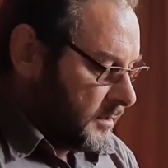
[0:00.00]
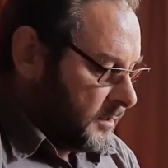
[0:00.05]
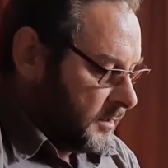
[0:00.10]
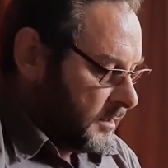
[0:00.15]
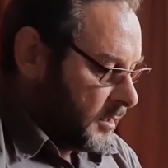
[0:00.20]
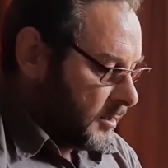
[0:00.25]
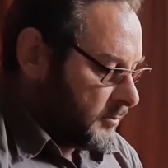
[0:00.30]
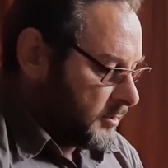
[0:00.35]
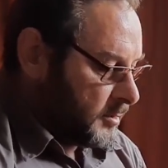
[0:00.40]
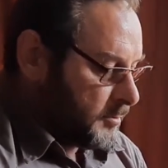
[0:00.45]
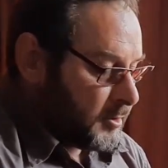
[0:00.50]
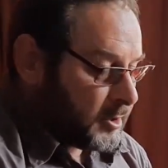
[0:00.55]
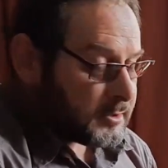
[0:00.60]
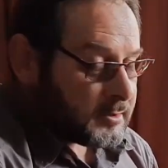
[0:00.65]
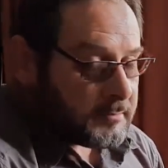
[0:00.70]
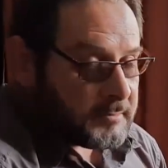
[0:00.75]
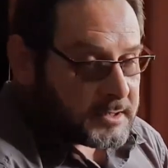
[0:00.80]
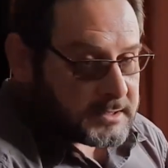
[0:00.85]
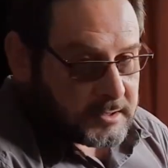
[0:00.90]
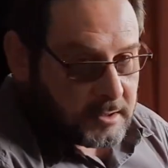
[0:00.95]
Now with the
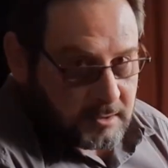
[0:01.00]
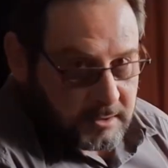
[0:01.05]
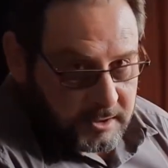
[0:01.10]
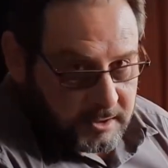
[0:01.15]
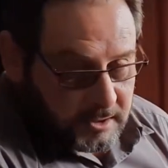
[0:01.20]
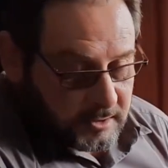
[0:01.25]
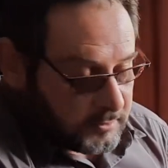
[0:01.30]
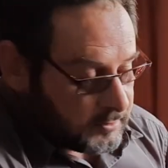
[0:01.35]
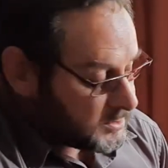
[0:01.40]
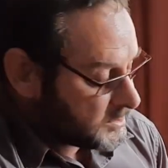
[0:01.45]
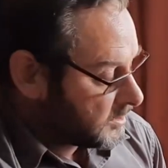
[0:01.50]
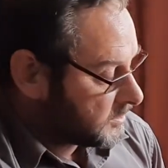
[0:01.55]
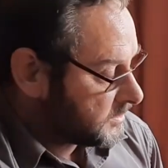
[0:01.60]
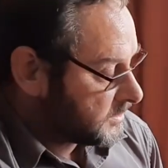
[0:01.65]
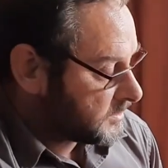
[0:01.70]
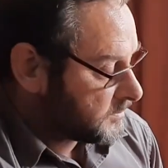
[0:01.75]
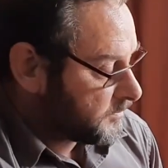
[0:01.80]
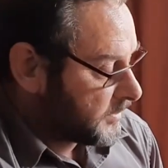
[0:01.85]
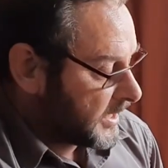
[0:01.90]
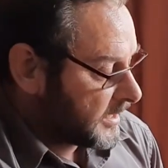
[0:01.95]
bottomless hole, you can also
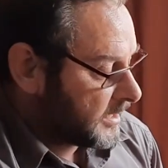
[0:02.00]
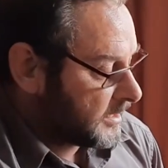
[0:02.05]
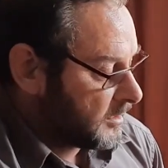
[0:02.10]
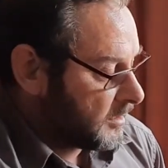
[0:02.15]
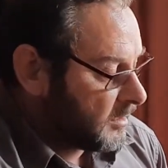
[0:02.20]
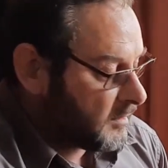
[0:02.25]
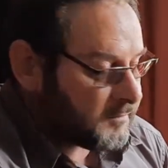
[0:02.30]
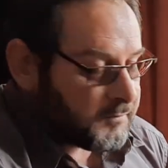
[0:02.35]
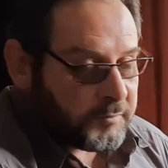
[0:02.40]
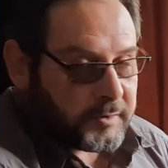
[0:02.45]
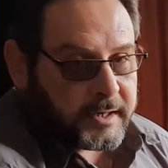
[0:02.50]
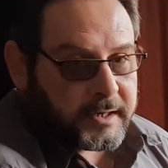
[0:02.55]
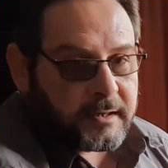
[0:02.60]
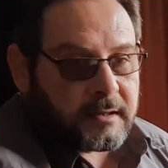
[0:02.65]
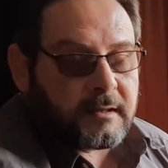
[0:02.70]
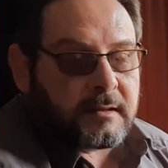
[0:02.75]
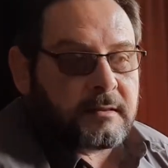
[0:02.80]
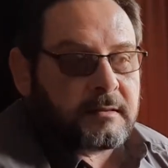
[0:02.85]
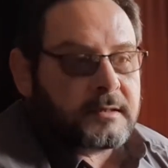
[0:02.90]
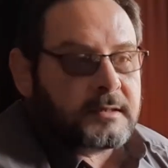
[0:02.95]
just pack it halfway.
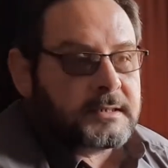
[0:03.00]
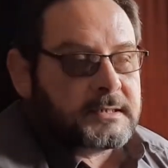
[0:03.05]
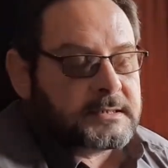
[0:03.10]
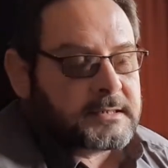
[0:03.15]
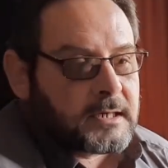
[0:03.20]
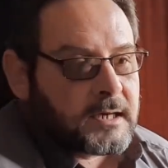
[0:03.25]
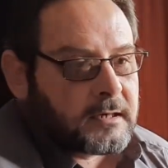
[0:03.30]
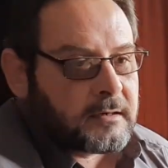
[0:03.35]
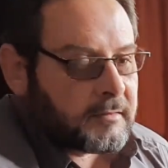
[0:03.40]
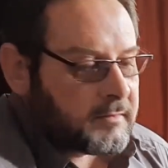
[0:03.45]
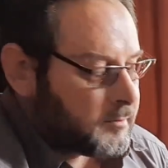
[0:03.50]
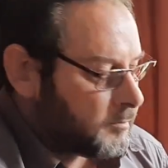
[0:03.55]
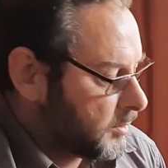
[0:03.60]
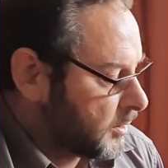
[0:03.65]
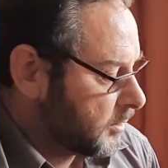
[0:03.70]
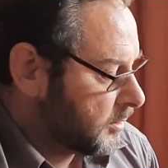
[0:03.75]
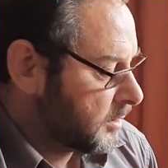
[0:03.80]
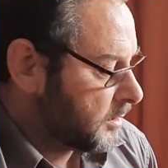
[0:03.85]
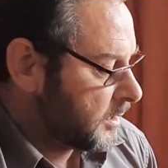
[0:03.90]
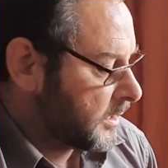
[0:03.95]
The design of the
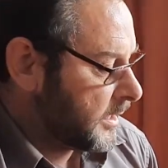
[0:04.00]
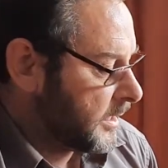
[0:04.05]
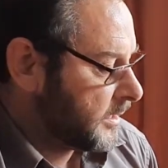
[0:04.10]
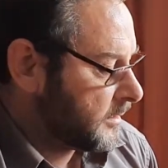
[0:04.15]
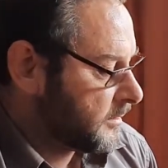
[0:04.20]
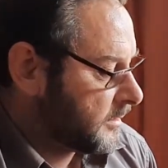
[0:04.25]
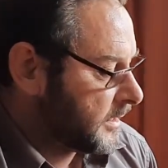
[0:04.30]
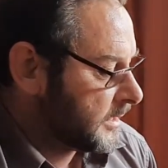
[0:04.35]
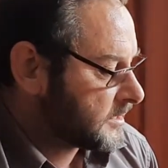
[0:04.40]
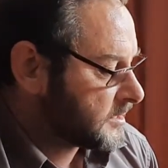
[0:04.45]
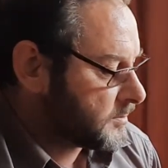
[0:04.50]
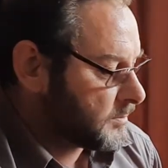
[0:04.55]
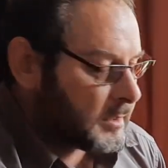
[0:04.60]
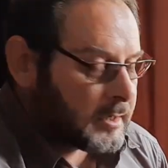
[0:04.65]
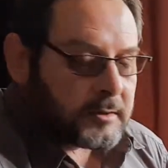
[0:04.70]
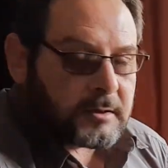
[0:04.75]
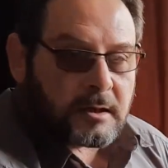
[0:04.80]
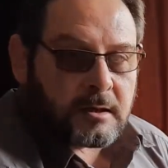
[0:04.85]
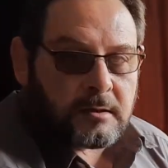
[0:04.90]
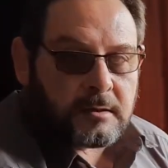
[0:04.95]
bowl and that
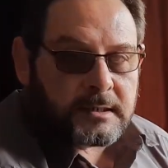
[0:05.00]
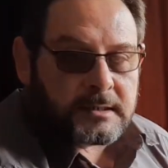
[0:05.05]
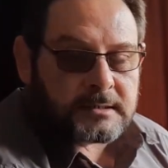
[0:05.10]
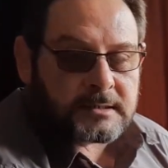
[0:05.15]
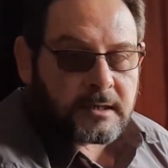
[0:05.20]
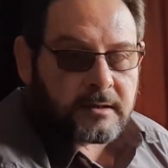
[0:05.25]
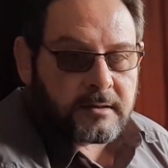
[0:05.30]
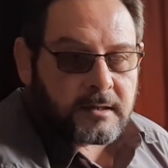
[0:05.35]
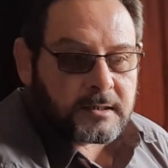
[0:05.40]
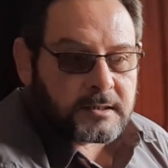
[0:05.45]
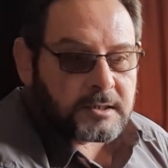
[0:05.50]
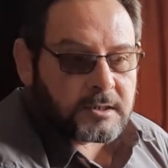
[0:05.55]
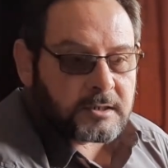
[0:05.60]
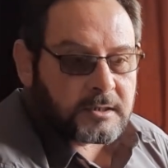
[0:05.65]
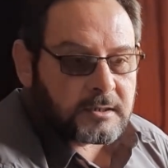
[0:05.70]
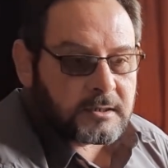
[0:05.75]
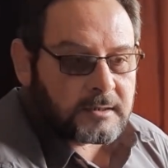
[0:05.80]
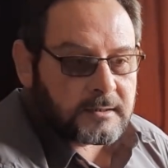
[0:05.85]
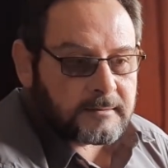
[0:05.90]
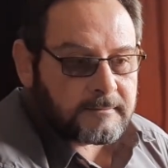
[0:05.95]
smoke hole is so that you
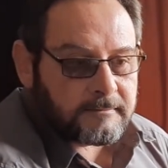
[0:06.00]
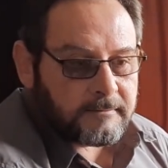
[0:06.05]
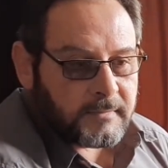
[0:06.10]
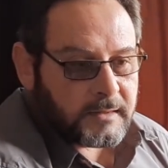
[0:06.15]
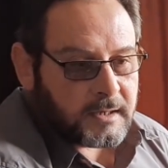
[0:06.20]
can